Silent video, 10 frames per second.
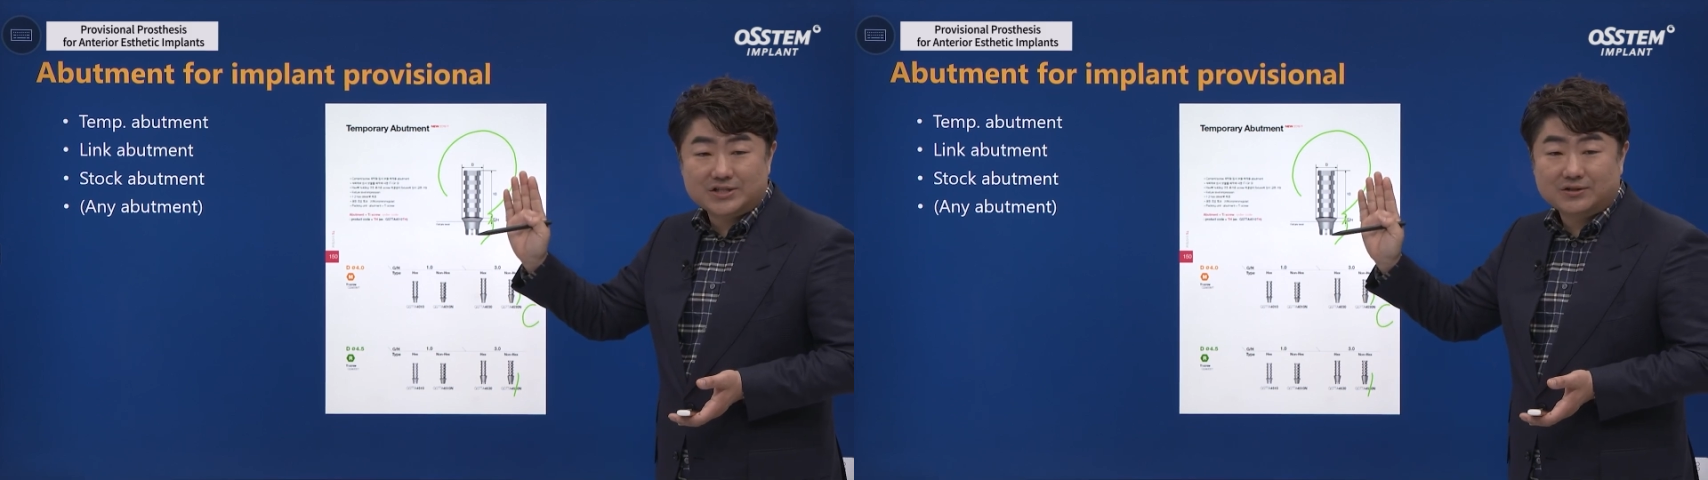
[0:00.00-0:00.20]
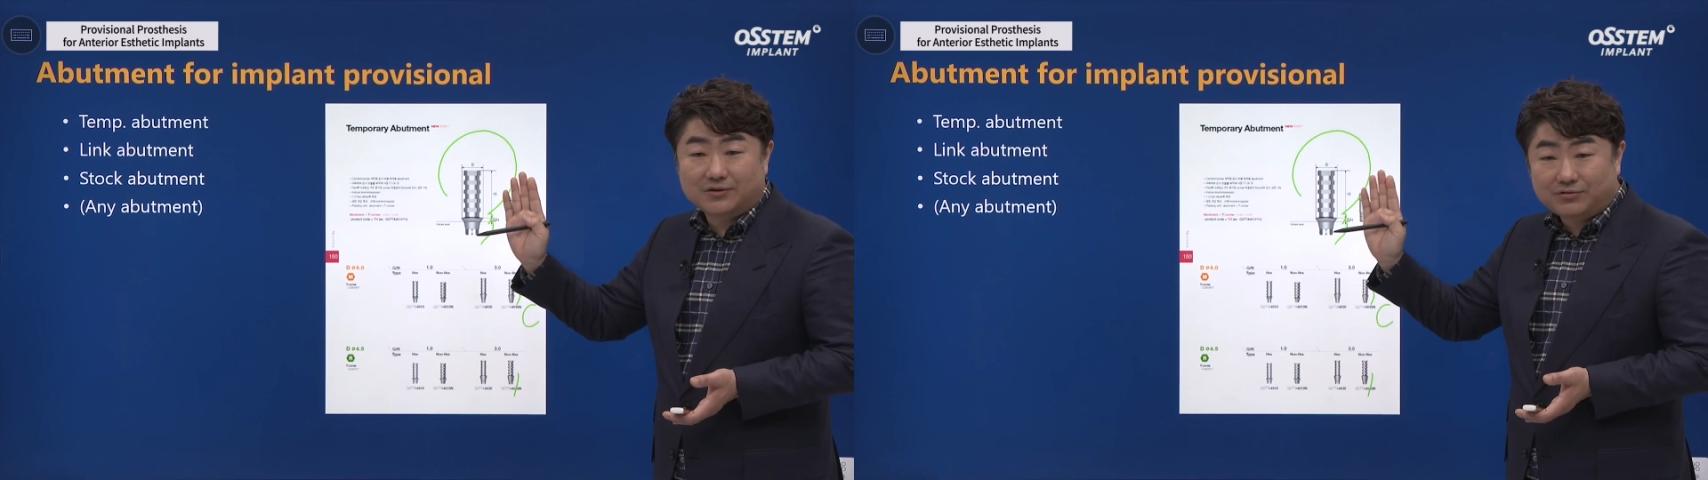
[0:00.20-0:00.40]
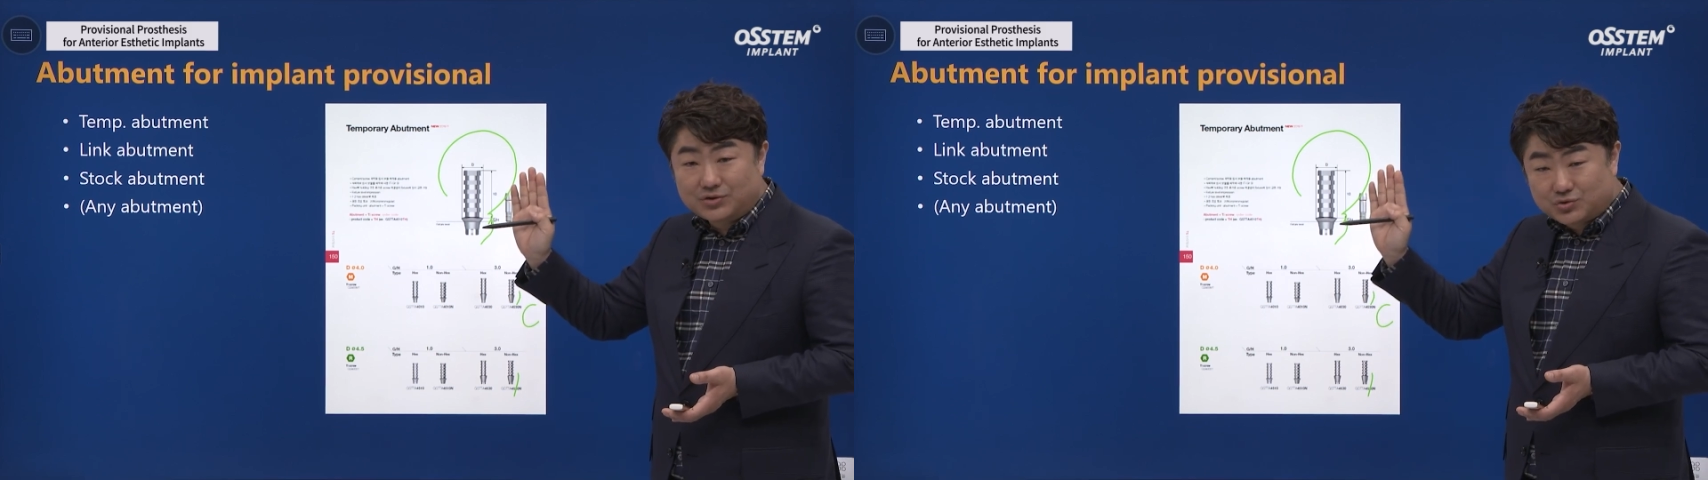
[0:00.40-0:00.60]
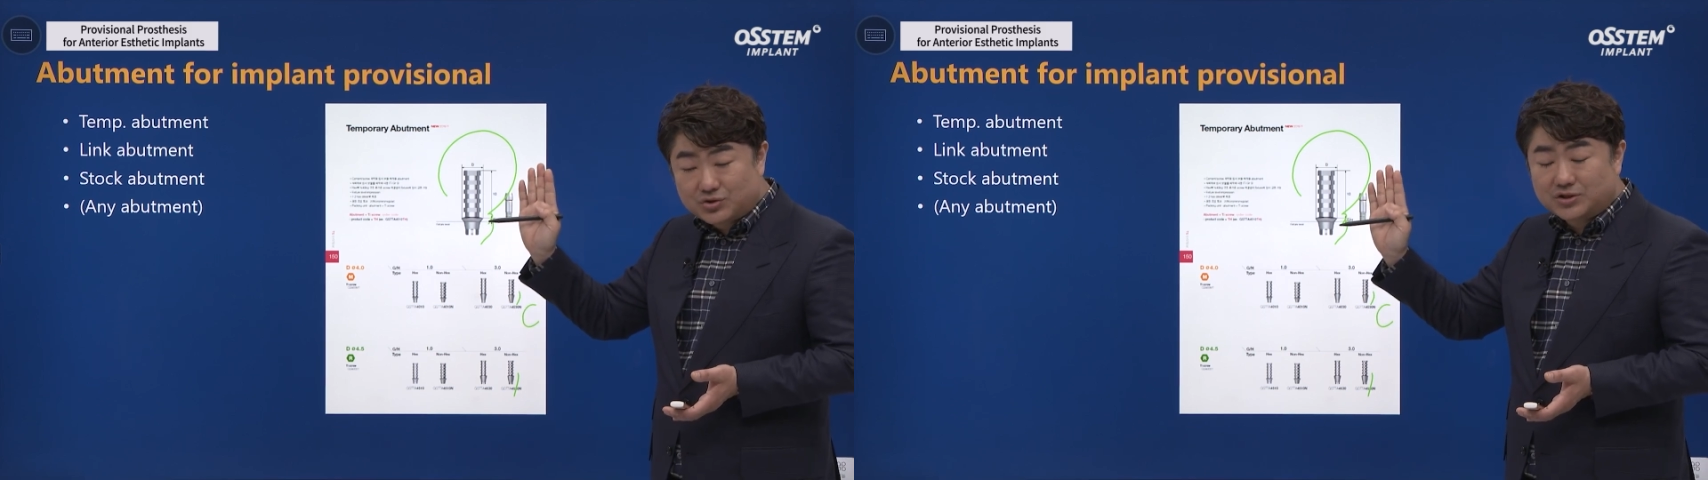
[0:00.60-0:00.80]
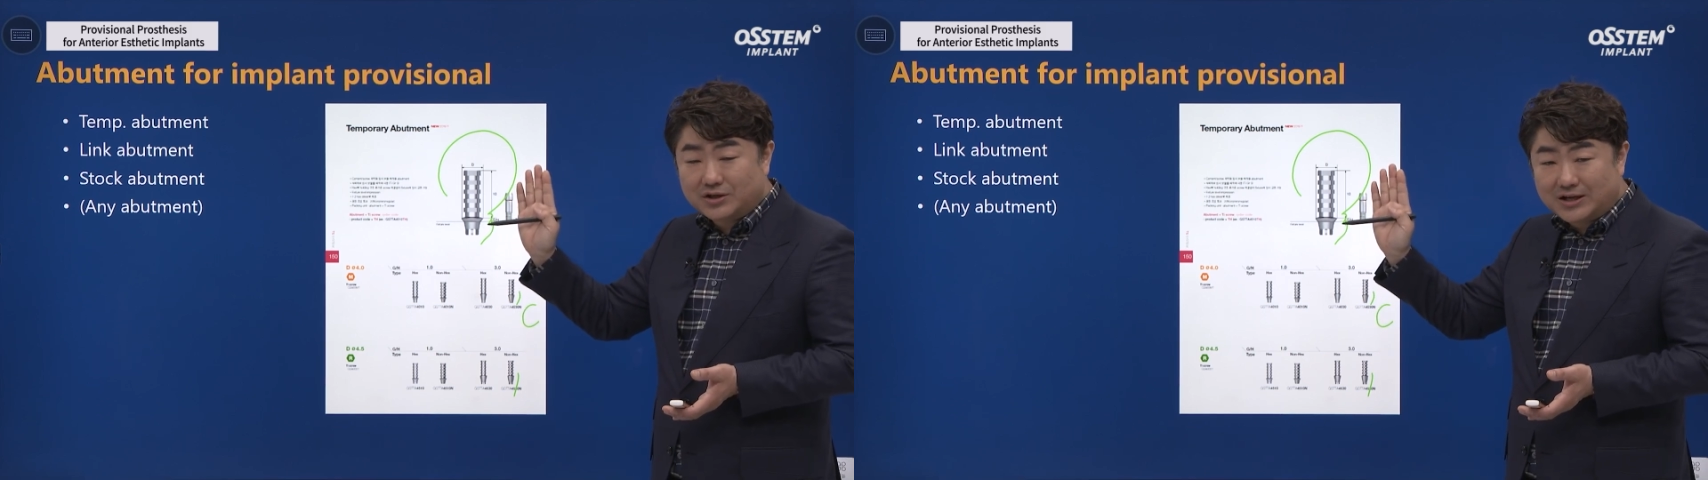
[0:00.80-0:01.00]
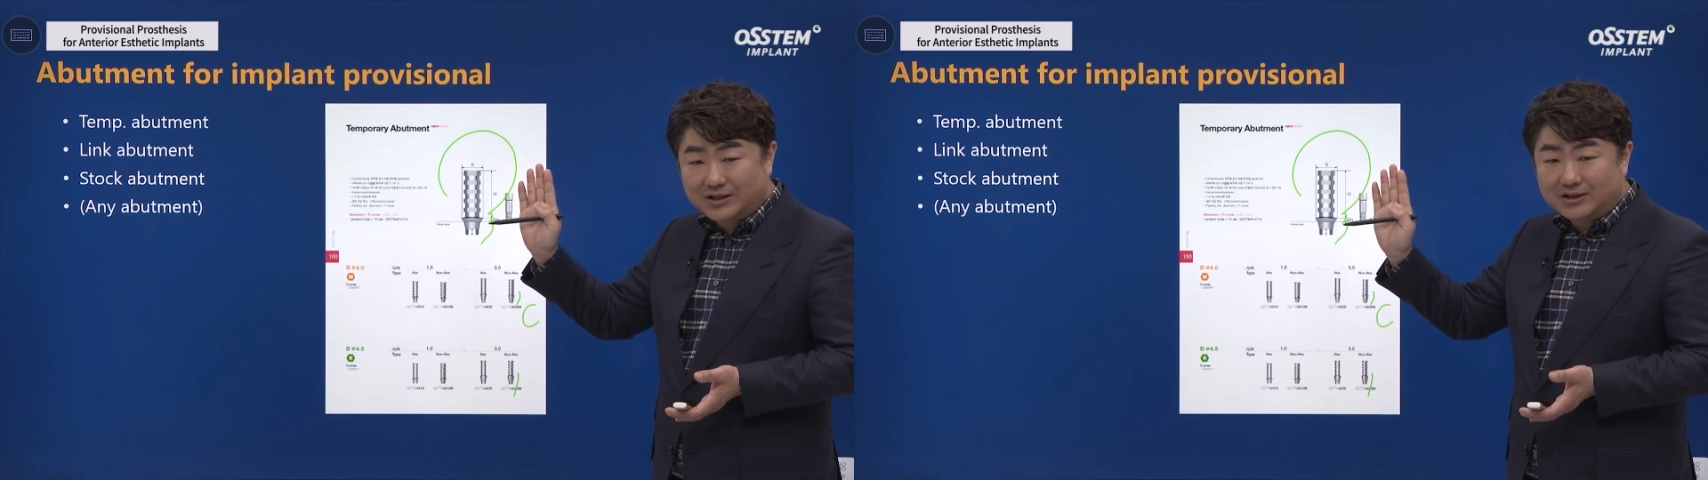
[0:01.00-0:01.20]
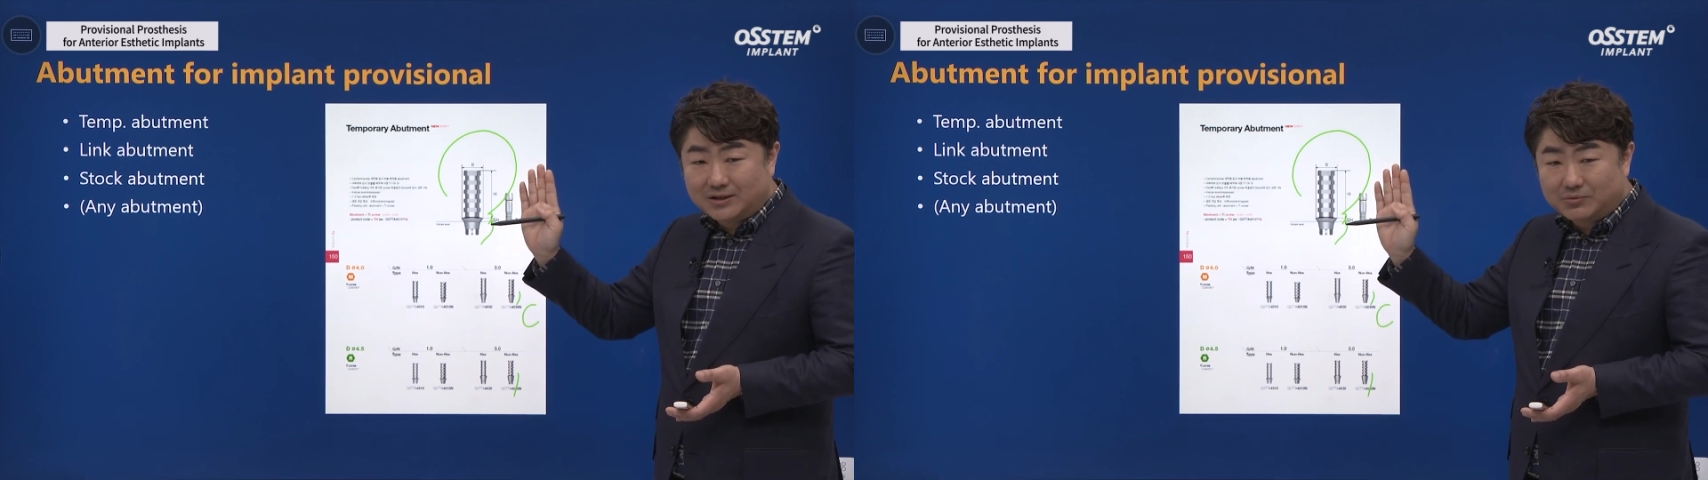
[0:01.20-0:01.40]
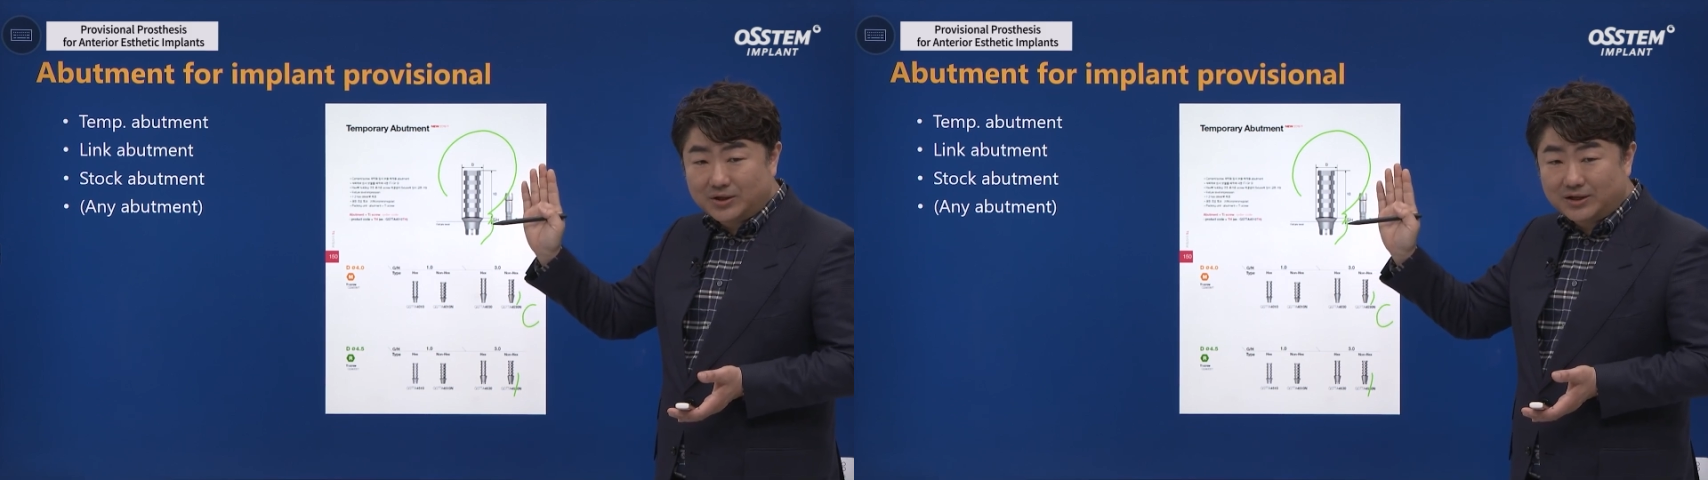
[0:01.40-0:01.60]
In other words,
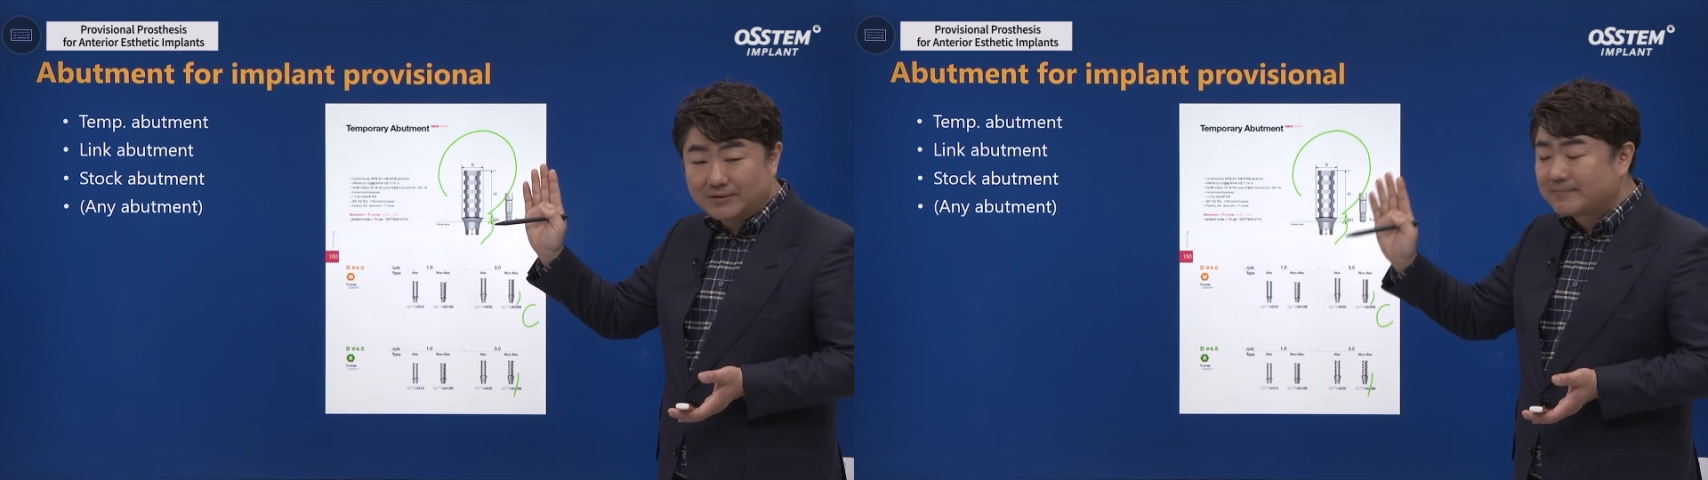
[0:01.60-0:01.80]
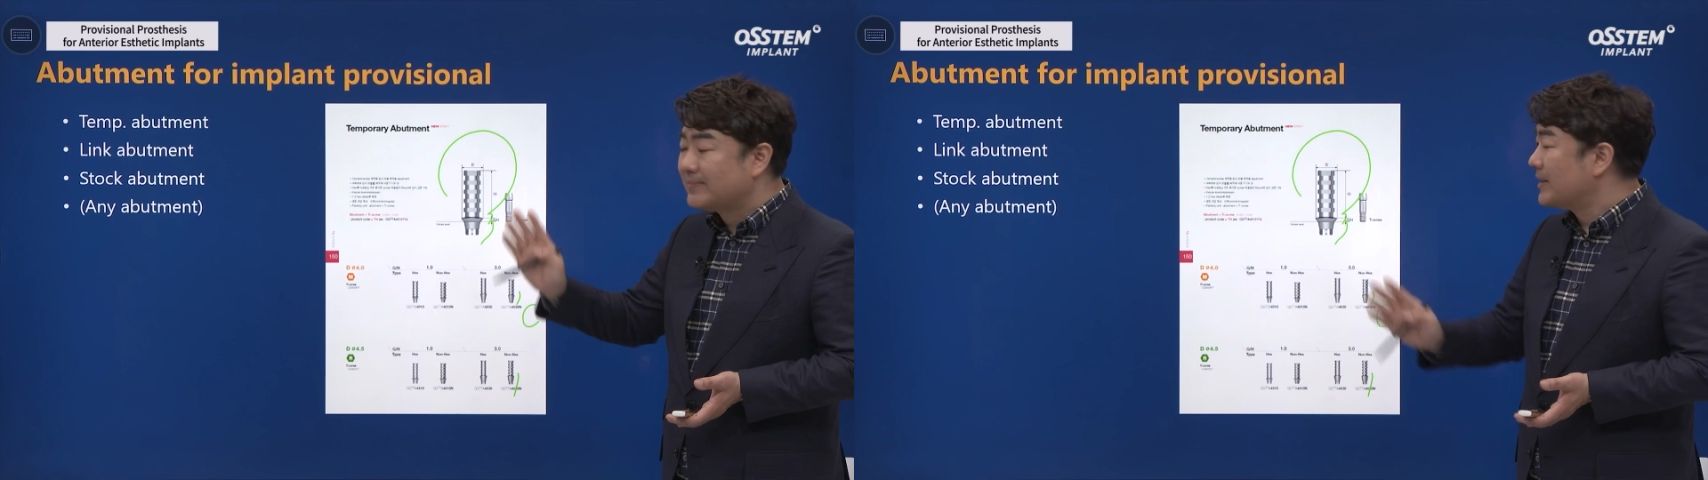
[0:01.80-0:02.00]
crestal area.